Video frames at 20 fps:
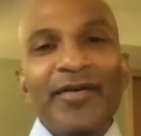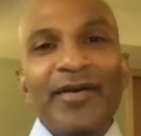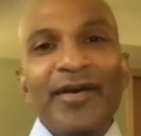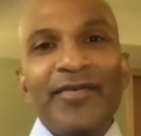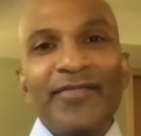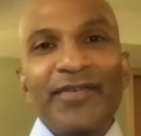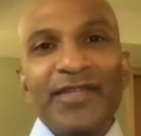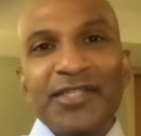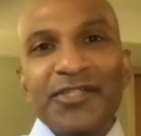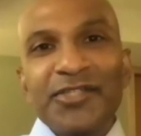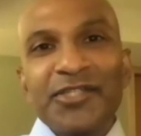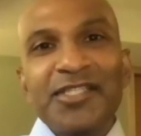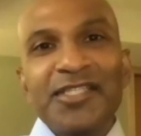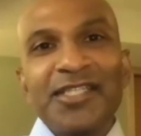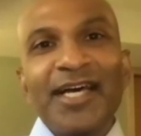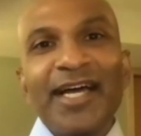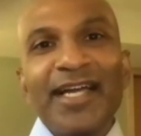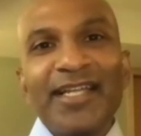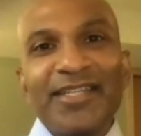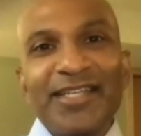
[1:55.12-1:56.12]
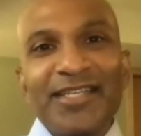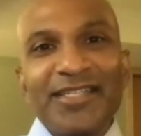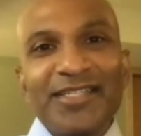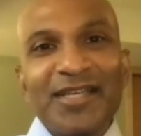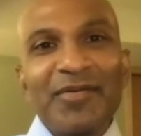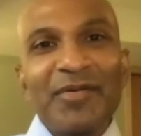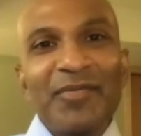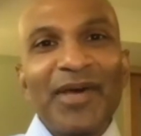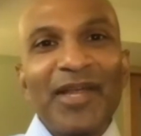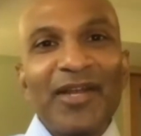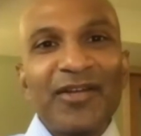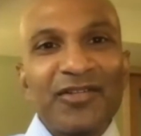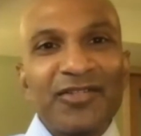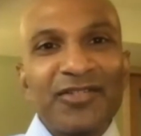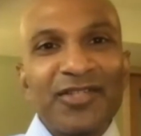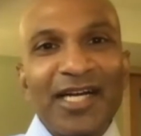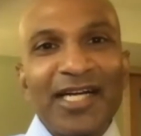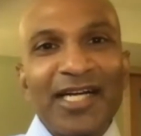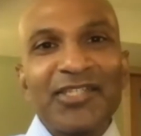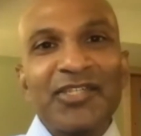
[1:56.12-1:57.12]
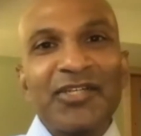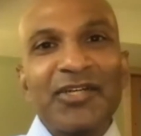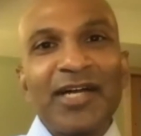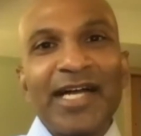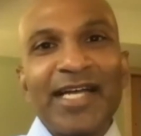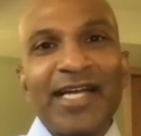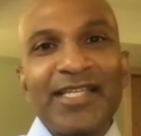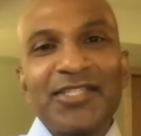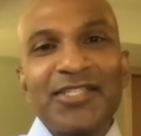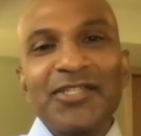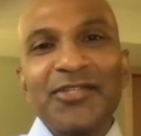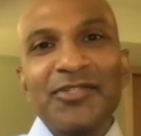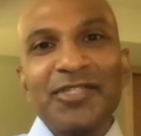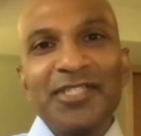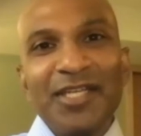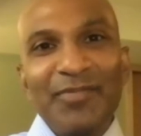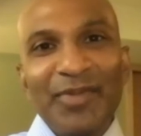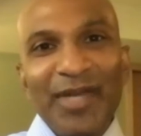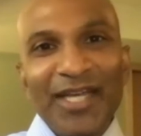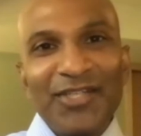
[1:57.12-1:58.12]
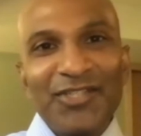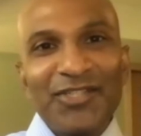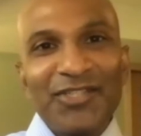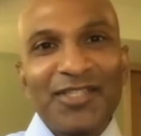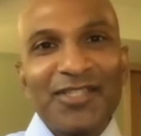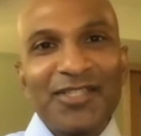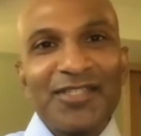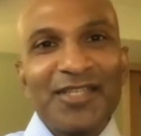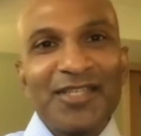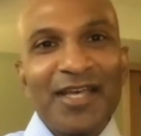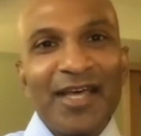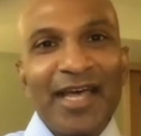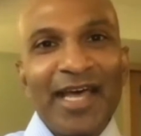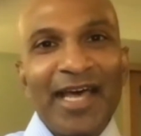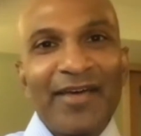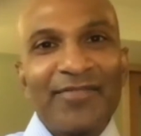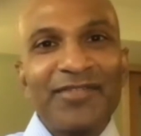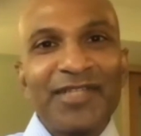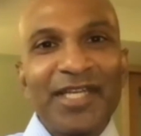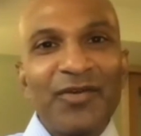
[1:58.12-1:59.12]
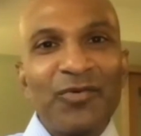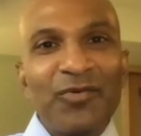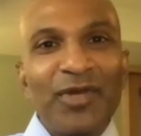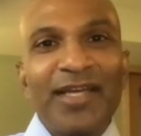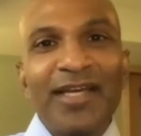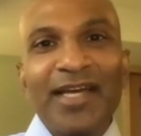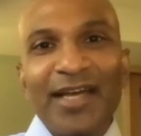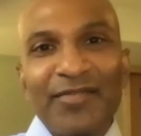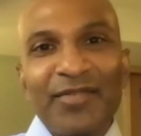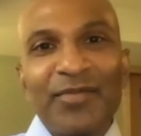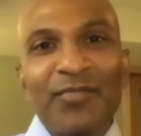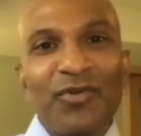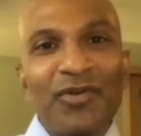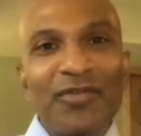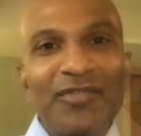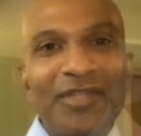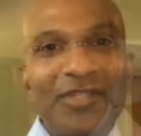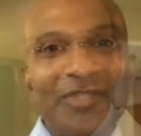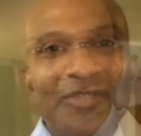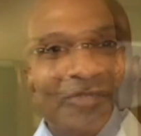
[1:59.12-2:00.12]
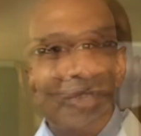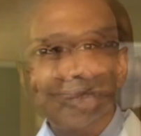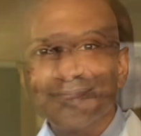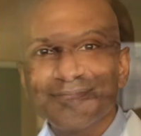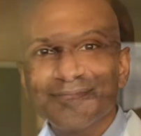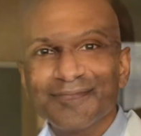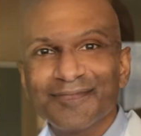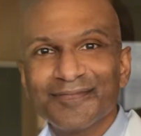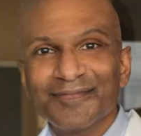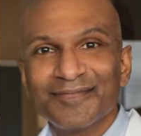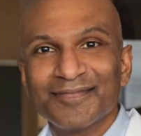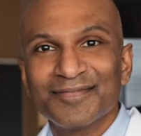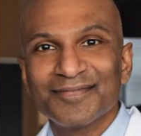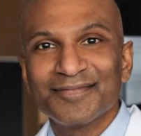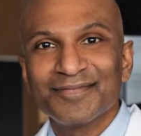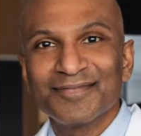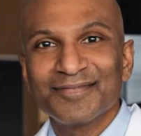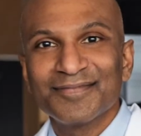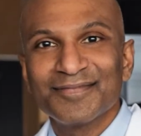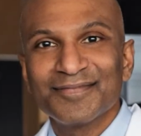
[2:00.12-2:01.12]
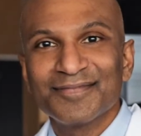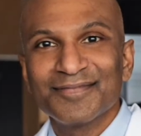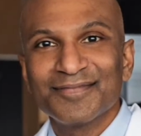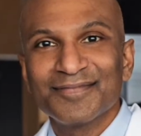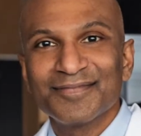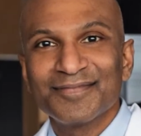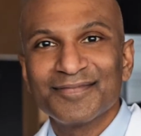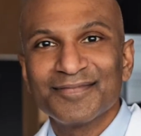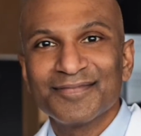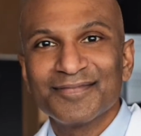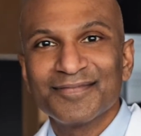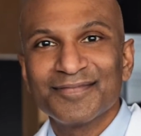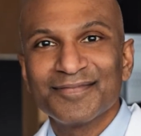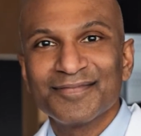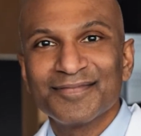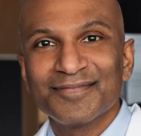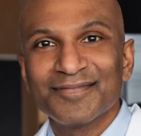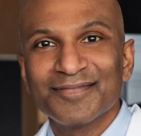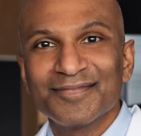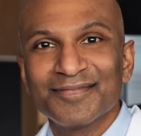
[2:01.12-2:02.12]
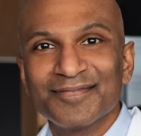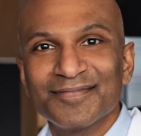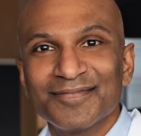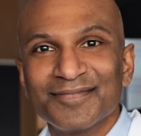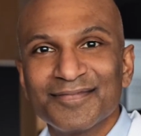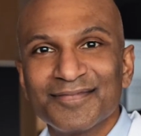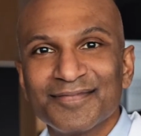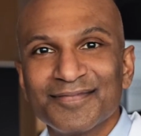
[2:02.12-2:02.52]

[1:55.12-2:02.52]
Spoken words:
A physician scientist, I'm a medical doctor. I still see patients a half day a week. I have the privilege of doing that, and it really informs